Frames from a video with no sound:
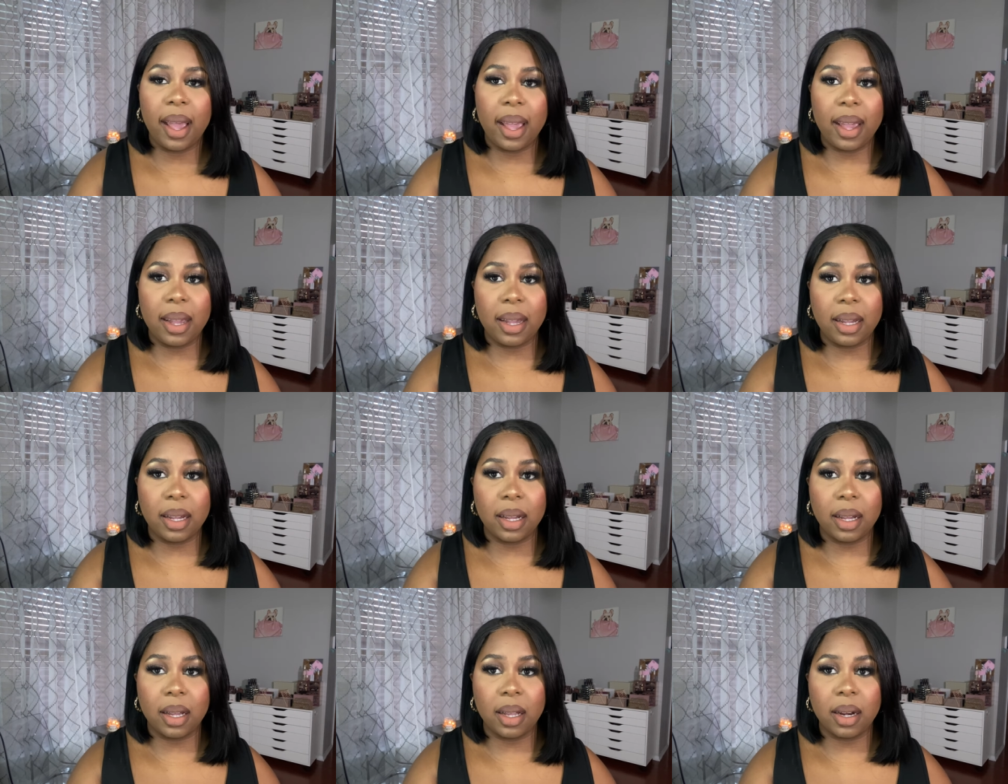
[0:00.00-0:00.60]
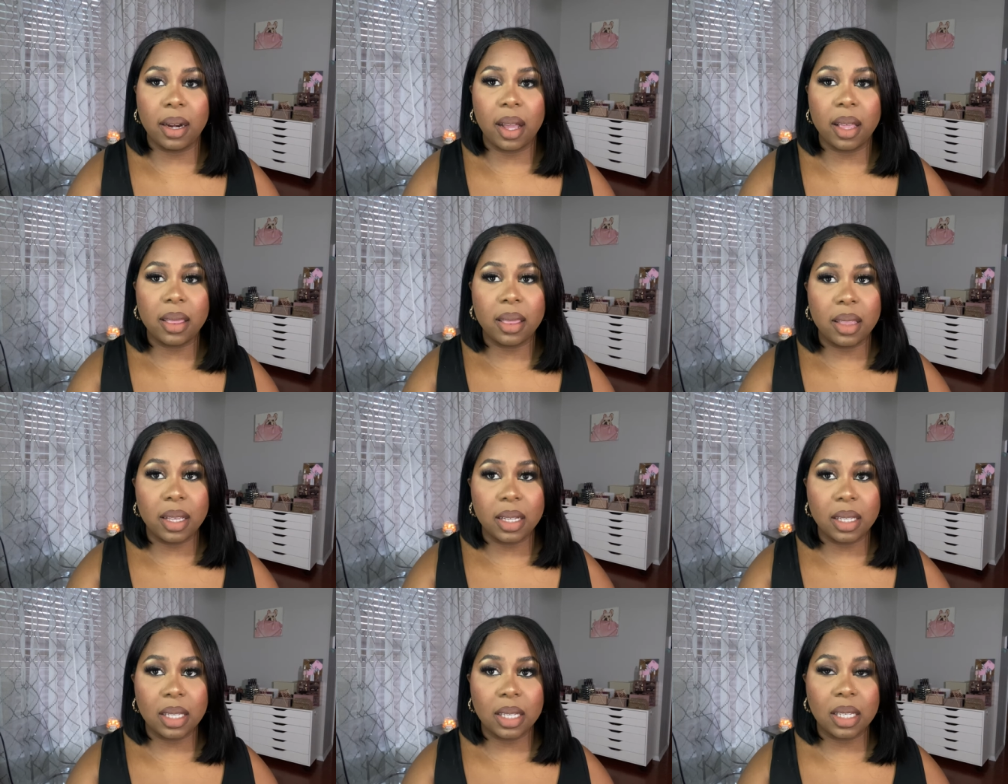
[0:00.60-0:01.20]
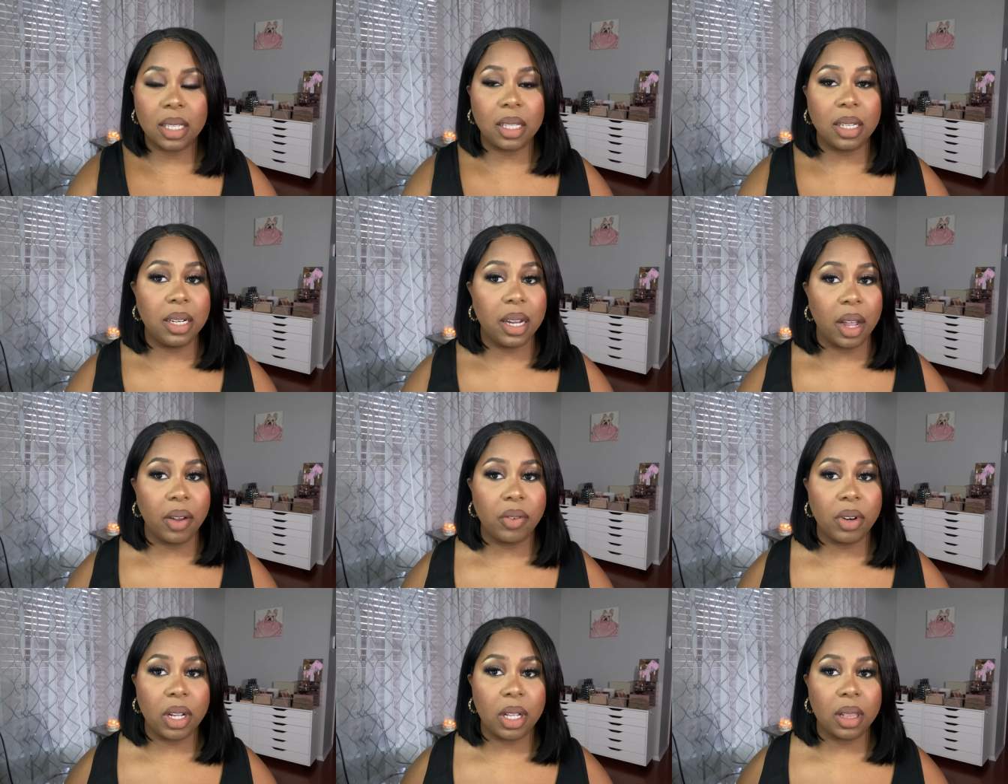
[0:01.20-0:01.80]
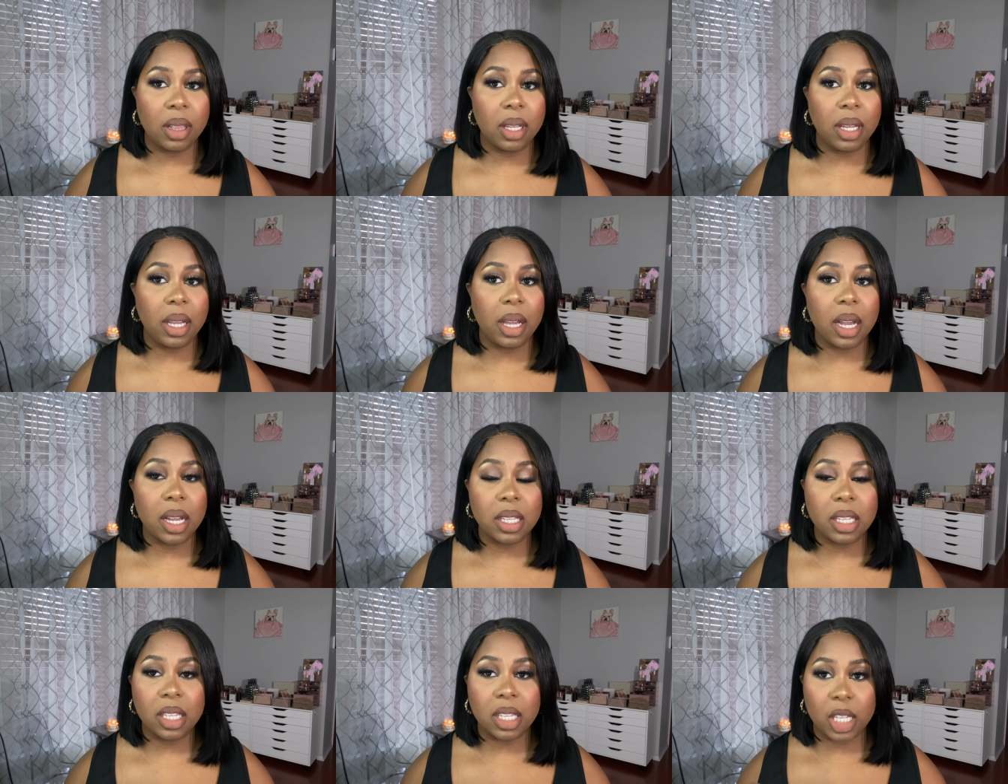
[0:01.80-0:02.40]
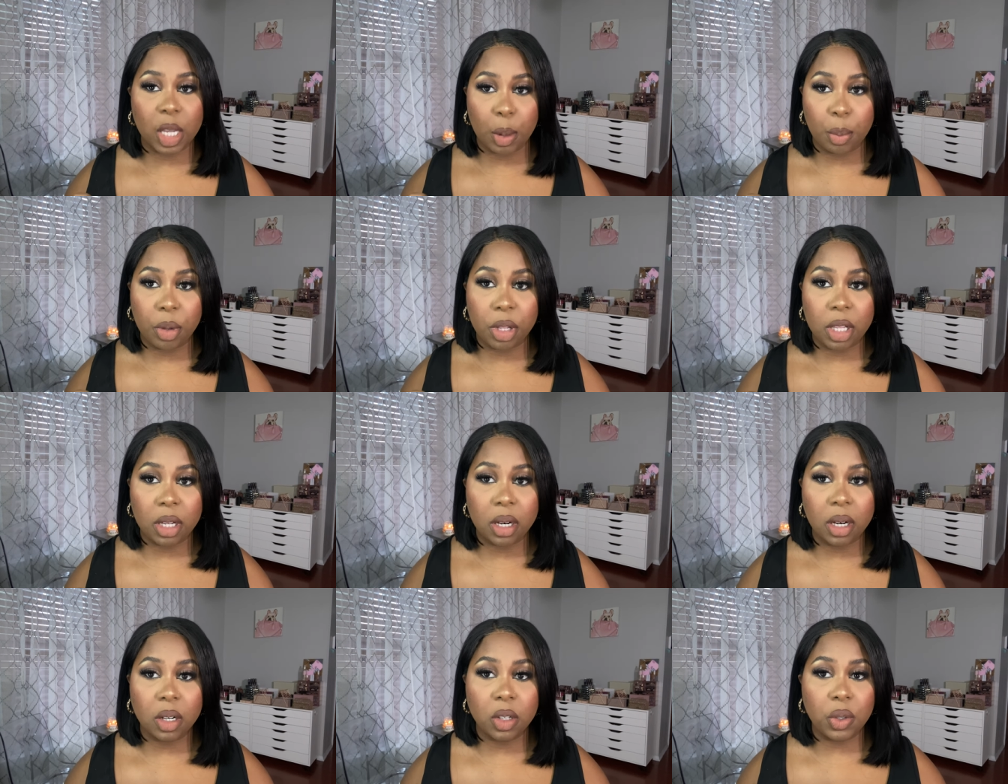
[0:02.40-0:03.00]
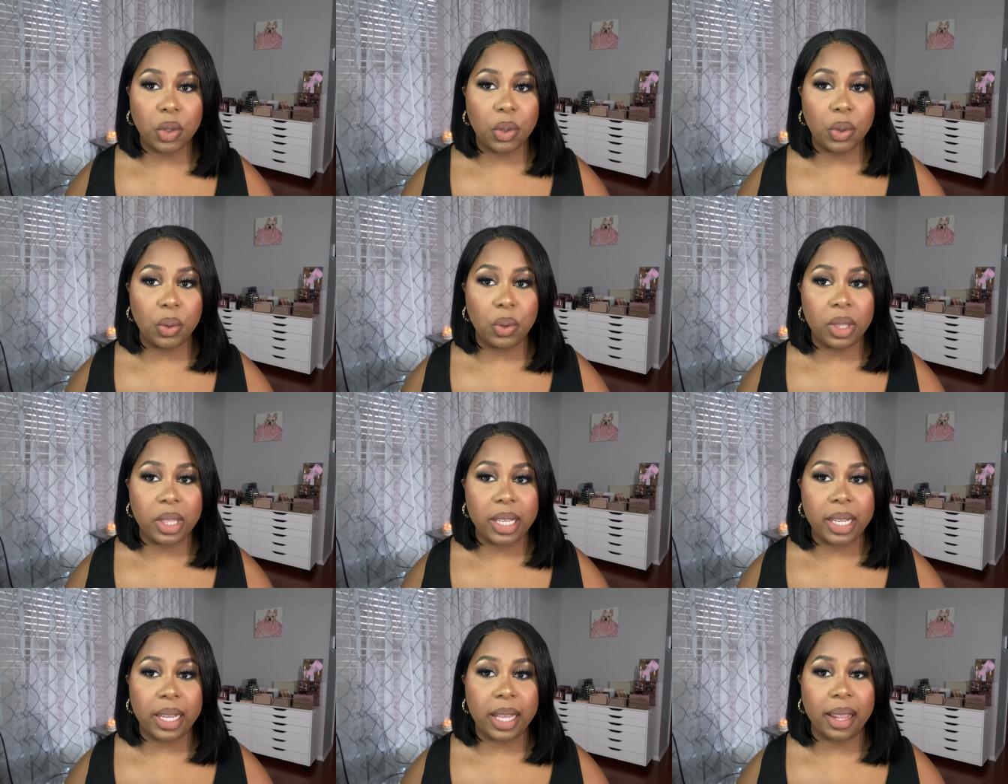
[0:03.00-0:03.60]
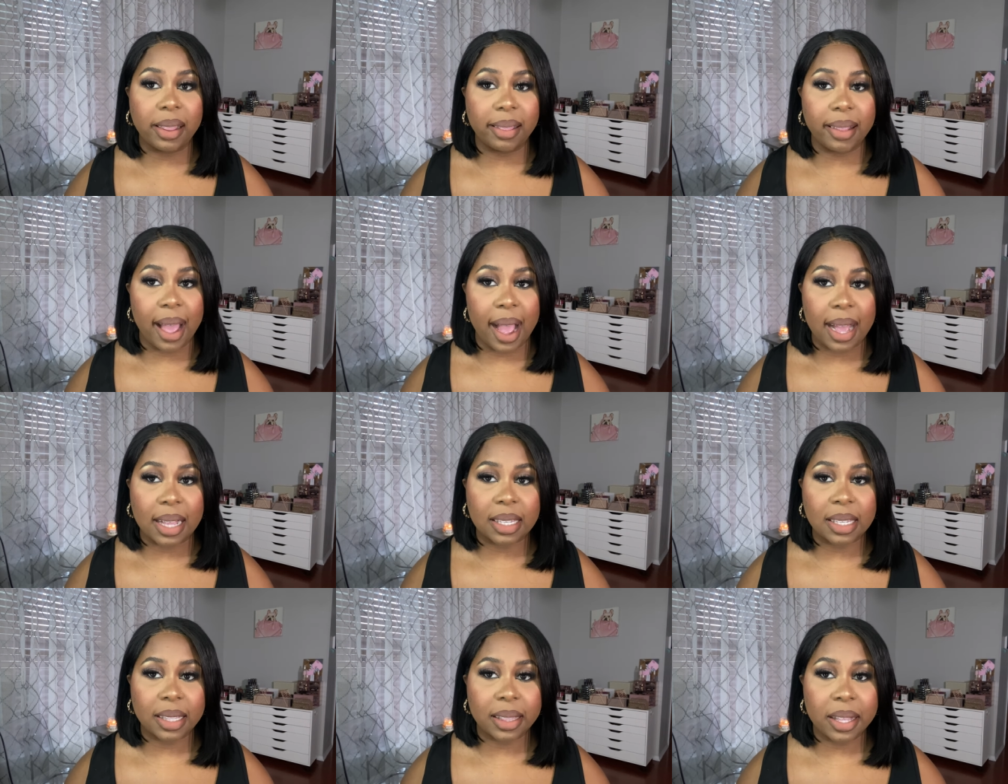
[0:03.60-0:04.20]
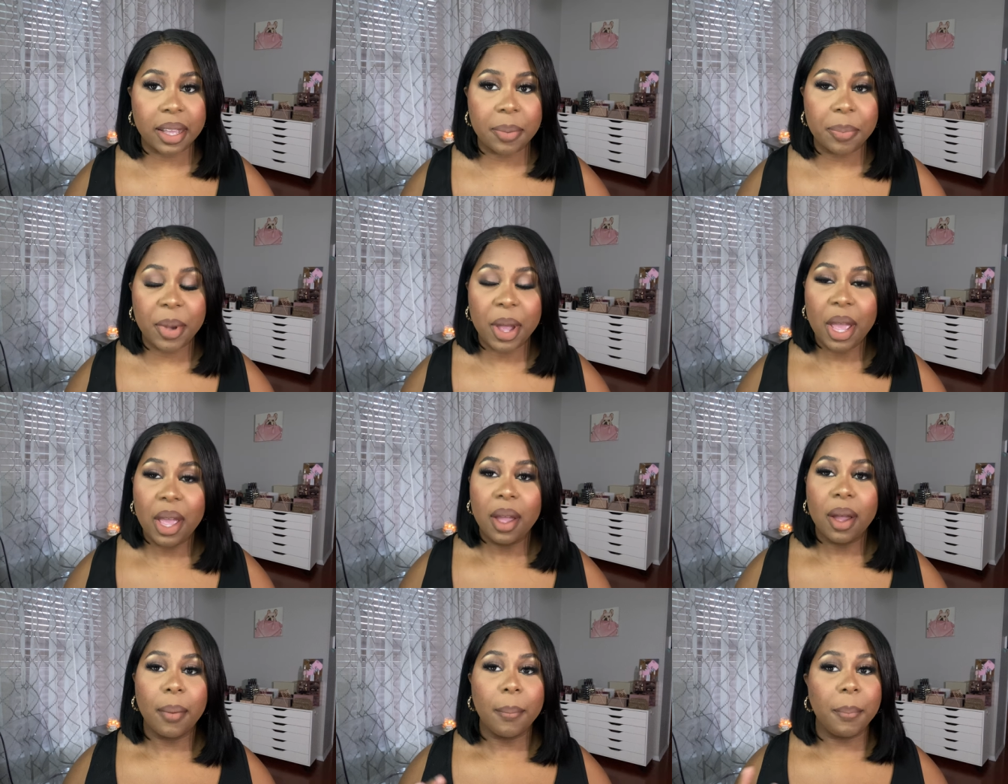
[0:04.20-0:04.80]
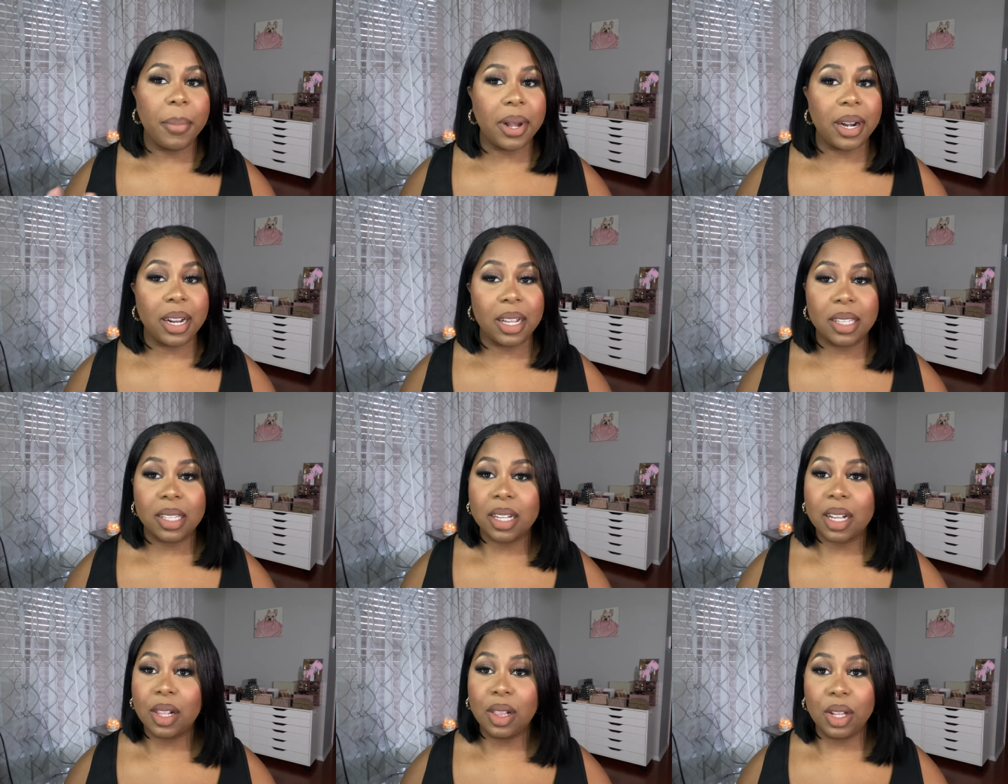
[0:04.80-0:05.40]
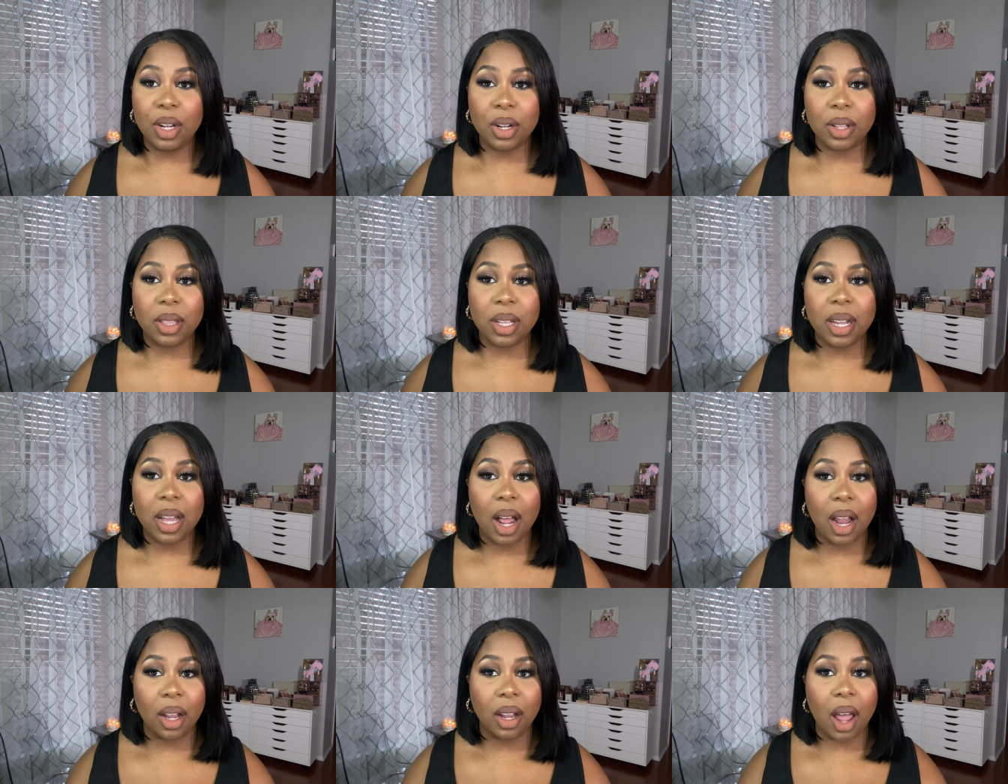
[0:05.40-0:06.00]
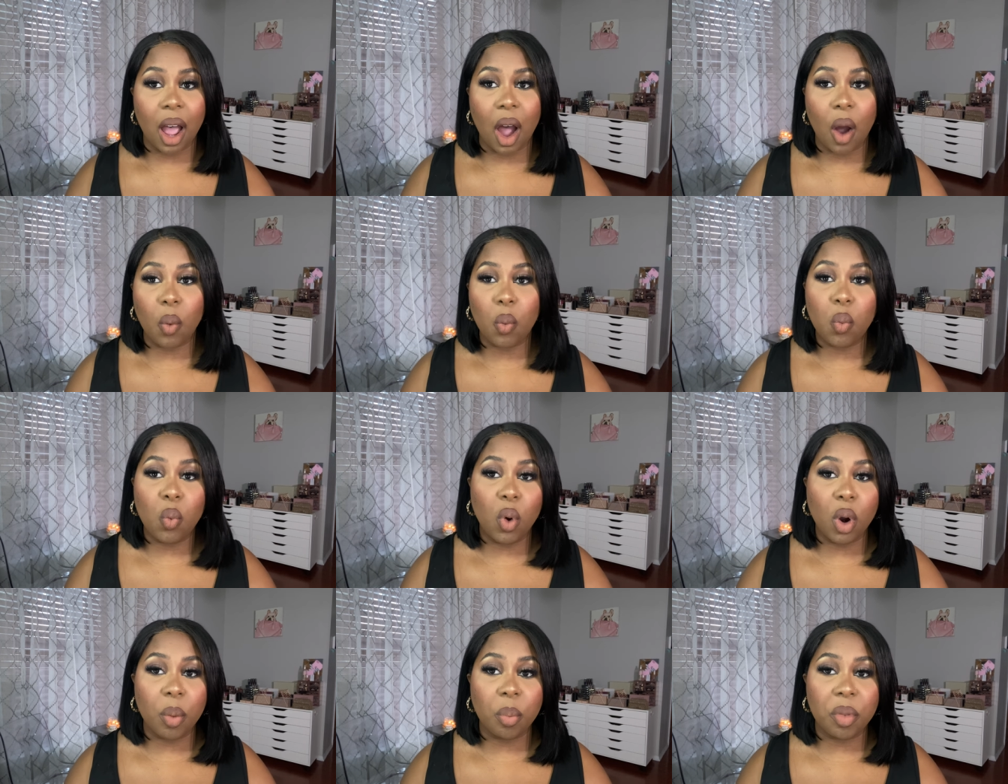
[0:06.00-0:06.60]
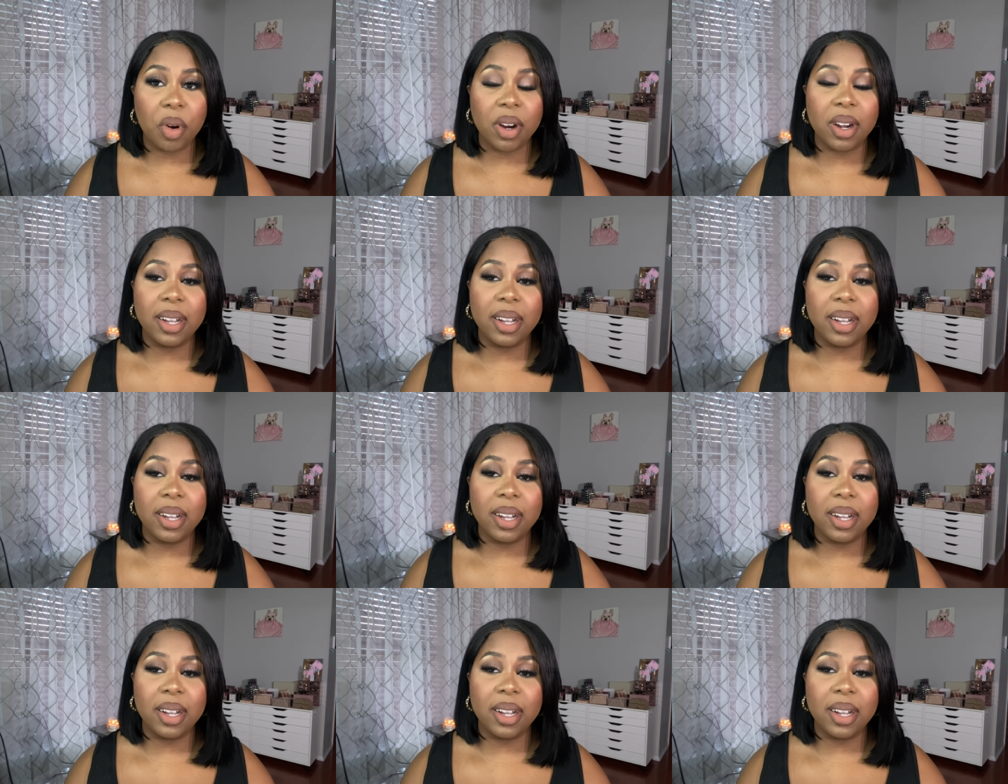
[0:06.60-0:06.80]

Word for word: And this is definitely similar to the last lip but it's clearly a lot warmer.